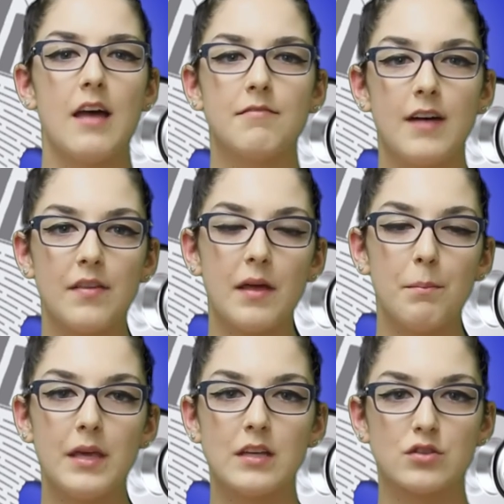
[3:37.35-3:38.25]
and found
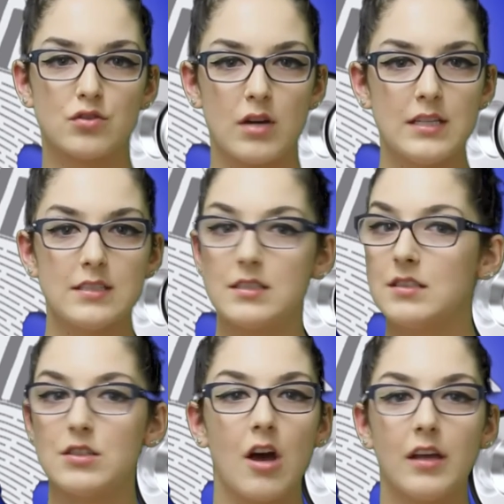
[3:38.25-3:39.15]
that being stressed
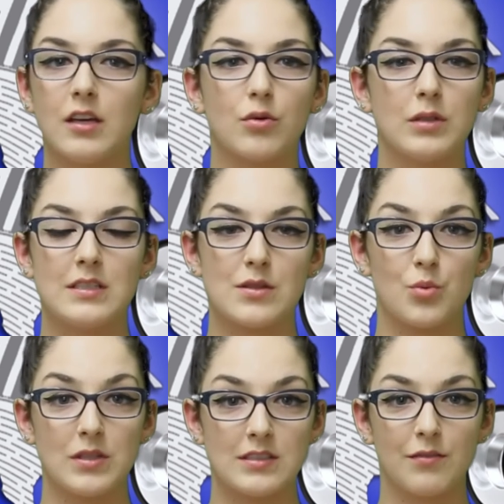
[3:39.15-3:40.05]
does not increase the
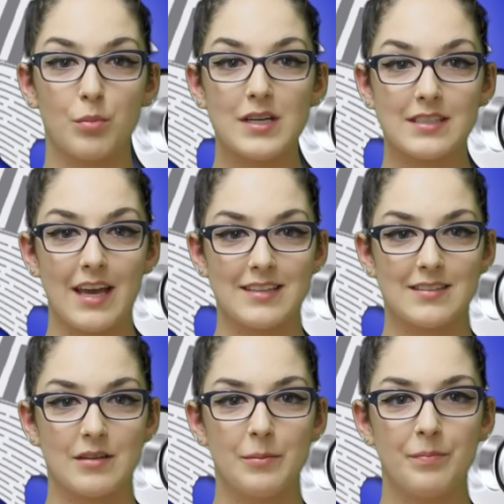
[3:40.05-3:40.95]
risk of breast
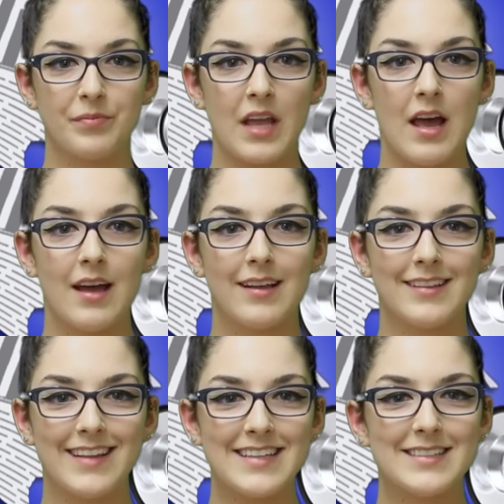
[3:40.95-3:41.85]
cancer.
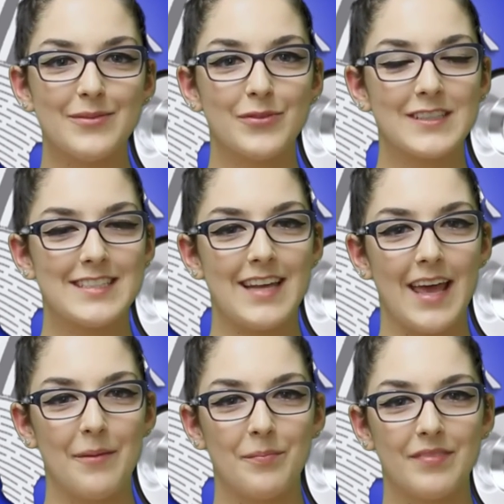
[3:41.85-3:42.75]
That's it for
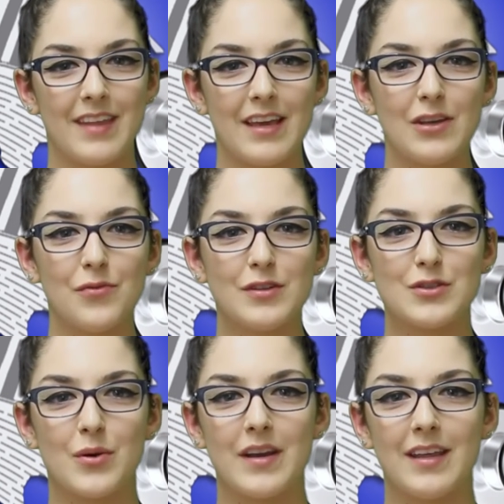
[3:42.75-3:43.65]
today. Thank you for
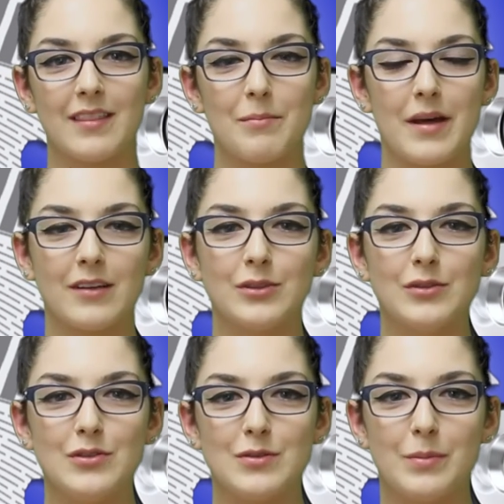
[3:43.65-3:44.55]
joining the Medical
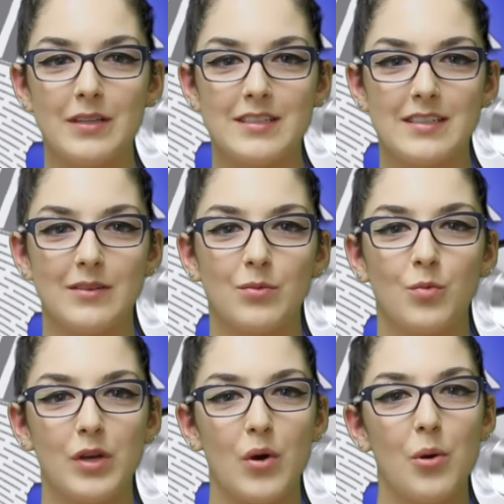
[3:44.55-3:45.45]
News Bulletin.
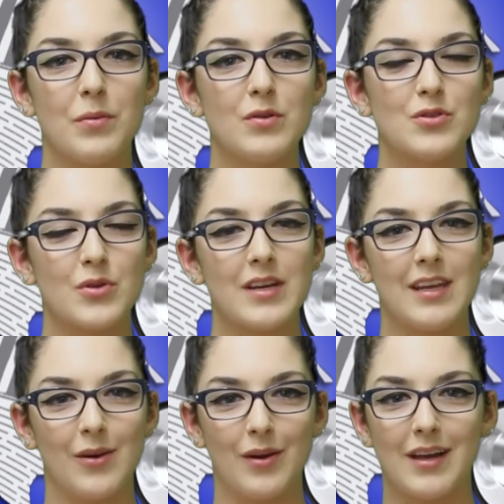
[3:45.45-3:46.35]
We hope you enjoyed
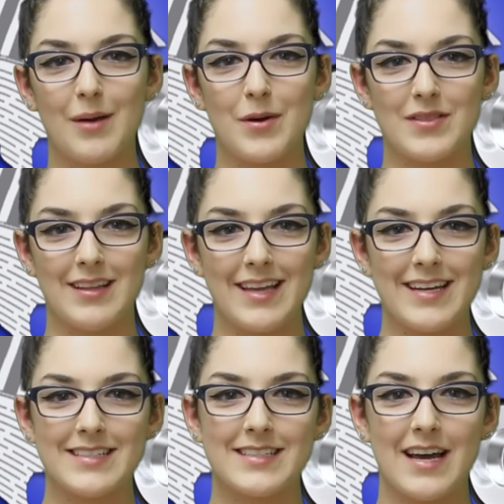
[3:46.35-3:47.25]
hearing about the
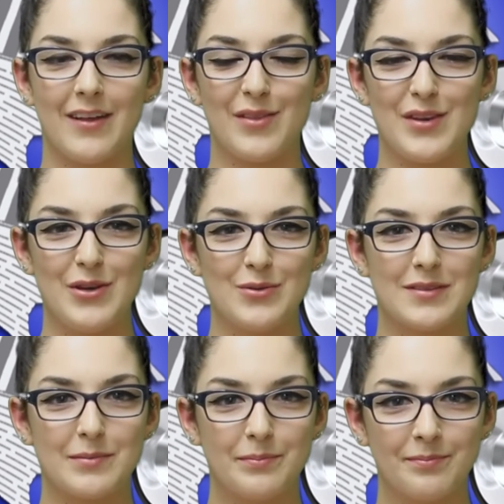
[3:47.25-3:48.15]
latest health
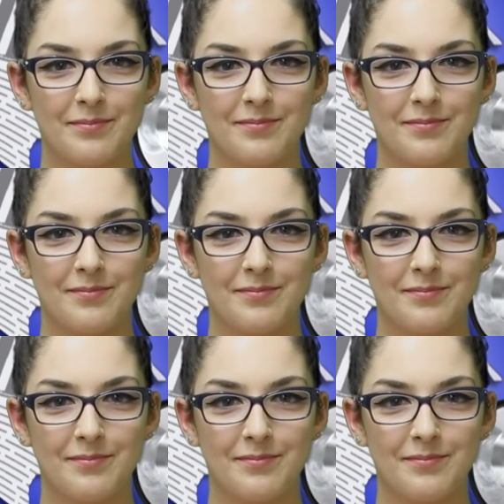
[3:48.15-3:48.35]
news.